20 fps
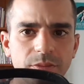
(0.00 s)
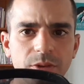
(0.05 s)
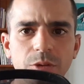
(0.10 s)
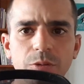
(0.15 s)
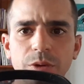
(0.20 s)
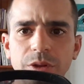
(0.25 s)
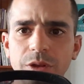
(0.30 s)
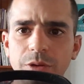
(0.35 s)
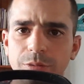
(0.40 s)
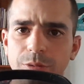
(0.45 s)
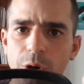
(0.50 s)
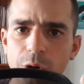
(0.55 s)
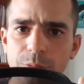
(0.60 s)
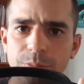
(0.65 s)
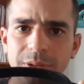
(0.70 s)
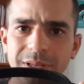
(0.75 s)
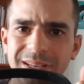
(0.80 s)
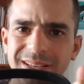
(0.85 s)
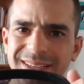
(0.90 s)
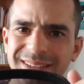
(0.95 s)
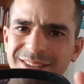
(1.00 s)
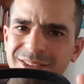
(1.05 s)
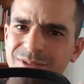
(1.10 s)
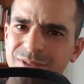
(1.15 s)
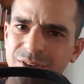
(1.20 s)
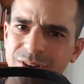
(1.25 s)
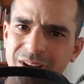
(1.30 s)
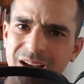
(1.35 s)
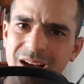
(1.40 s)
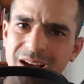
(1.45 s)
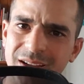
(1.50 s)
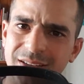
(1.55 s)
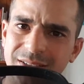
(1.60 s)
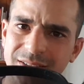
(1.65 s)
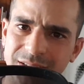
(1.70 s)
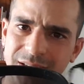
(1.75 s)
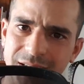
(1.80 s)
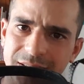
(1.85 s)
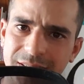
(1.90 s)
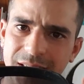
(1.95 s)
With a ropey lead, it's very hard to
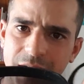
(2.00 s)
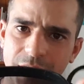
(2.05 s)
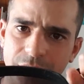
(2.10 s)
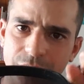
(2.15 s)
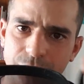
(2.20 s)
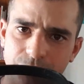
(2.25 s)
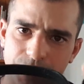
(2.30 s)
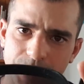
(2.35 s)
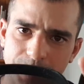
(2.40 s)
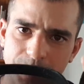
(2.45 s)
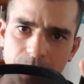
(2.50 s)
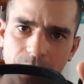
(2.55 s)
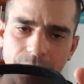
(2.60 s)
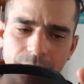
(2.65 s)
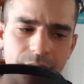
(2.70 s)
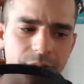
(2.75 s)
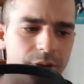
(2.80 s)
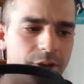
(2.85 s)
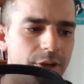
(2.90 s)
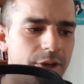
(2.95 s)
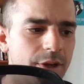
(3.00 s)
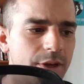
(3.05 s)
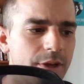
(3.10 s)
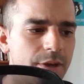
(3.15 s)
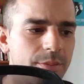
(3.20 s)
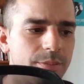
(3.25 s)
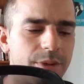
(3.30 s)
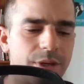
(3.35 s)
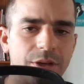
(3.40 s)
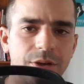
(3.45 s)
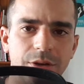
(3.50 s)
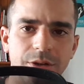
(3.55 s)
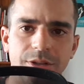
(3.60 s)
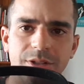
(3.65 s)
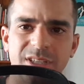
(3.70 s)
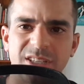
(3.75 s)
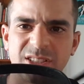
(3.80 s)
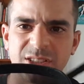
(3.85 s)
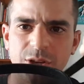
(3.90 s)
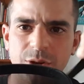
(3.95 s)
get that grip on because
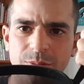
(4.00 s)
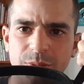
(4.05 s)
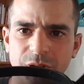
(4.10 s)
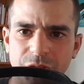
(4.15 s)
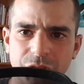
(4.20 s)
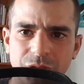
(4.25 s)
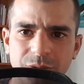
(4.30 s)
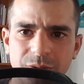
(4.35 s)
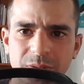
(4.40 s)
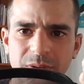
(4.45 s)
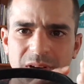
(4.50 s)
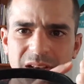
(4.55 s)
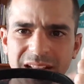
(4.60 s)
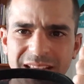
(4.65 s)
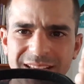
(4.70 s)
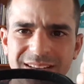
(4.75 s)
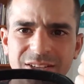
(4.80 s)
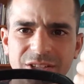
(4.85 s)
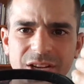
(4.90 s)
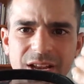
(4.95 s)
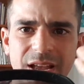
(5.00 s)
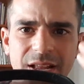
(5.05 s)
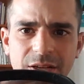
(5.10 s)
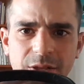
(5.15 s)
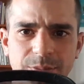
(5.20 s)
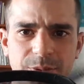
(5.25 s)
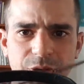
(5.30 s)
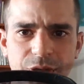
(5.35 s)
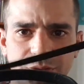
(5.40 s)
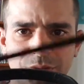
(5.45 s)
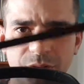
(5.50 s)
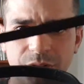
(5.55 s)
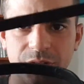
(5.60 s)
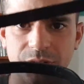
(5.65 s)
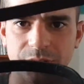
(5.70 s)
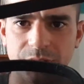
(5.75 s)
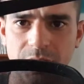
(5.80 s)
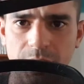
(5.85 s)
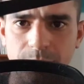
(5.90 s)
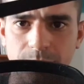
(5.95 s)
it's so much lead in your hand, especially if you're going
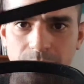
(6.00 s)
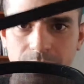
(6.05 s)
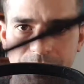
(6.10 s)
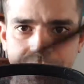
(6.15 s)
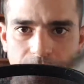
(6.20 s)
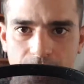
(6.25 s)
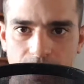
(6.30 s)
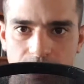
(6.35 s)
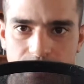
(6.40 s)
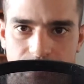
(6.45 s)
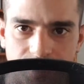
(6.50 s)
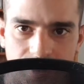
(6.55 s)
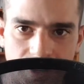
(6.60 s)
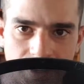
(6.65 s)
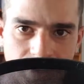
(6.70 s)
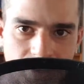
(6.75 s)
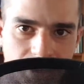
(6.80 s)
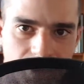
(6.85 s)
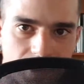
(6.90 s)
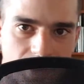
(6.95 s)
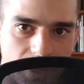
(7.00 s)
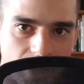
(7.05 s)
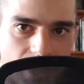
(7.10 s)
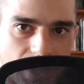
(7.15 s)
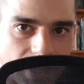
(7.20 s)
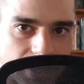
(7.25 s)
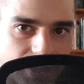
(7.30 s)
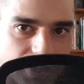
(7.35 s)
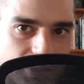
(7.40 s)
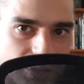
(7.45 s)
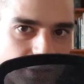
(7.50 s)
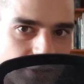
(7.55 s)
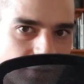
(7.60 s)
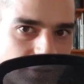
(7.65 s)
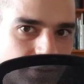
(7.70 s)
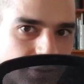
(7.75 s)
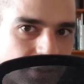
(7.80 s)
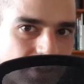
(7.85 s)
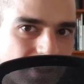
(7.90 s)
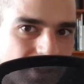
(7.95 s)
to double it over like
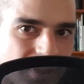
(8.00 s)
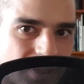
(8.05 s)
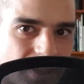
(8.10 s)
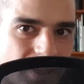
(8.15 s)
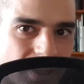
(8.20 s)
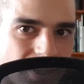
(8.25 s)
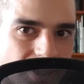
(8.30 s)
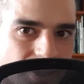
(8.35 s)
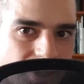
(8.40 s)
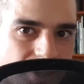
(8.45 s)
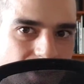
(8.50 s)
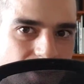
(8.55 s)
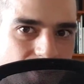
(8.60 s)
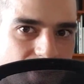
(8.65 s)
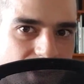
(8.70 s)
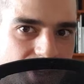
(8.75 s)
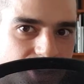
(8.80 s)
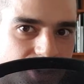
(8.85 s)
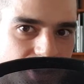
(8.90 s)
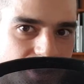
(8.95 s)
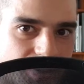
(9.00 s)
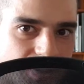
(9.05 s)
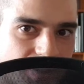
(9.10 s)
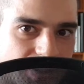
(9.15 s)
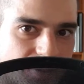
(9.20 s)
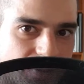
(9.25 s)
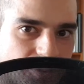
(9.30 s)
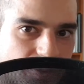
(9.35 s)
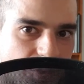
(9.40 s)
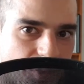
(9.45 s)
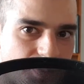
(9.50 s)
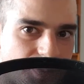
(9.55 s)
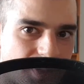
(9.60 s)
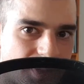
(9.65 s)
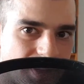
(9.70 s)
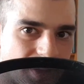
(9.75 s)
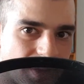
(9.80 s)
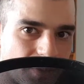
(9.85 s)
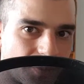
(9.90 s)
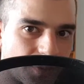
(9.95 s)
so. And you can imagine if it's ropey,
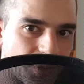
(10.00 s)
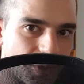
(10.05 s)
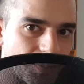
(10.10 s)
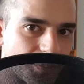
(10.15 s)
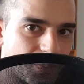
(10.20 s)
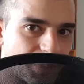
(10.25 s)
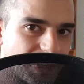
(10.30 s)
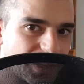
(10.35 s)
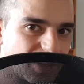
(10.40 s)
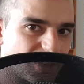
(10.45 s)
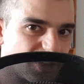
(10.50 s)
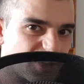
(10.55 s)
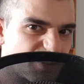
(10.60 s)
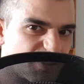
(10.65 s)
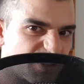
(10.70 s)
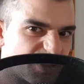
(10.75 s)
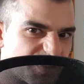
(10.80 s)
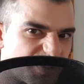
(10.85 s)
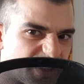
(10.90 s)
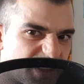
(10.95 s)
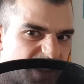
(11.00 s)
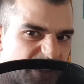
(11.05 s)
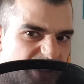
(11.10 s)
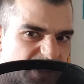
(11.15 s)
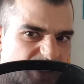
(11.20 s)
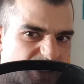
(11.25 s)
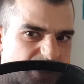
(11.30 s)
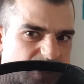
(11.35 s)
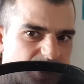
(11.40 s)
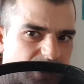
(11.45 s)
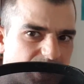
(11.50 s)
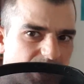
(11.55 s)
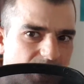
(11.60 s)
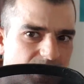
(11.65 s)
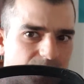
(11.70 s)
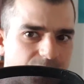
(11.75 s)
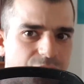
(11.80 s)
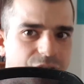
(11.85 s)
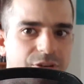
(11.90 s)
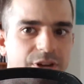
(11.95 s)
then I've got a big grip there and it's going to start
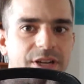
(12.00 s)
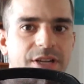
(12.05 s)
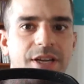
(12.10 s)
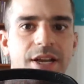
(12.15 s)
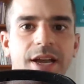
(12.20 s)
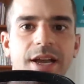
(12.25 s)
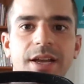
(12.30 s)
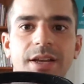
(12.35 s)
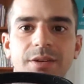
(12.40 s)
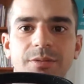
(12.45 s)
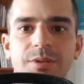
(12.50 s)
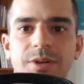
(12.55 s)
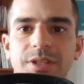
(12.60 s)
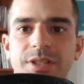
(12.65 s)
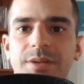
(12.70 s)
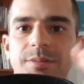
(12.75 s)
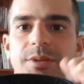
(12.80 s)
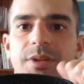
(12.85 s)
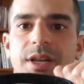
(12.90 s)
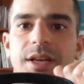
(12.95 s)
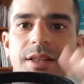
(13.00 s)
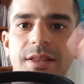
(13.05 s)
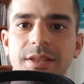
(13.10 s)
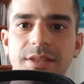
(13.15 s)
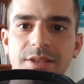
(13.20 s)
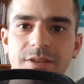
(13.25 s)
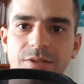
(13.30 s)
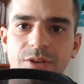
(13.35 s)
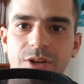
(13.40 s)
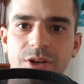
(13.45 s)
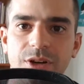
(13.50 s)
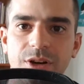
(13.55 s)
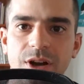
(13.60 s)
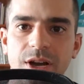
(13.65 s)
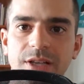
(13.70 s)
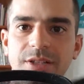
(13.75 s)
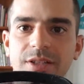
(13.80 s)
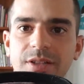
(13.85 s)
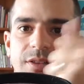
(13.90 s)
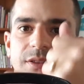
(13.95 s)
to strain your hand, where something like this, I've got a
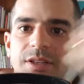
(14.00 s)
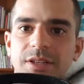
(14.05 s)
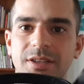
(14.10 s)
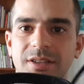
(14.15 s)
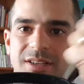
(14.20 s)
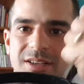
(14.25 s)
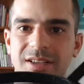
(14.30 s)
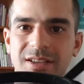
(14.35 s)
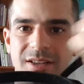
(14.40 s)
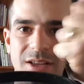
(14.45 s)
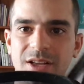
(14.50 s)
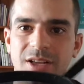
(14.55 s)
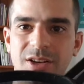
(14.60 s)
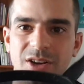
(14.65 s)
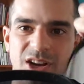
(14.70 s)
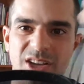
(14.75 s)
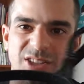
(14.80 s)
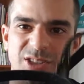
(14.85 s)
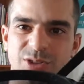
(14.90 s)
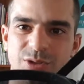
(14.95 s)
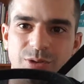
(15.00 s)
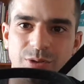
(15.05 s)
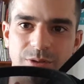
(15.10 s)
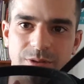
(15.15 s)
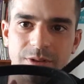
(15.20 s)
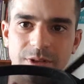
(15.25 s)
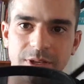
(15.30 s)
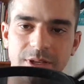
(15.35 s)
nice and thick, nice good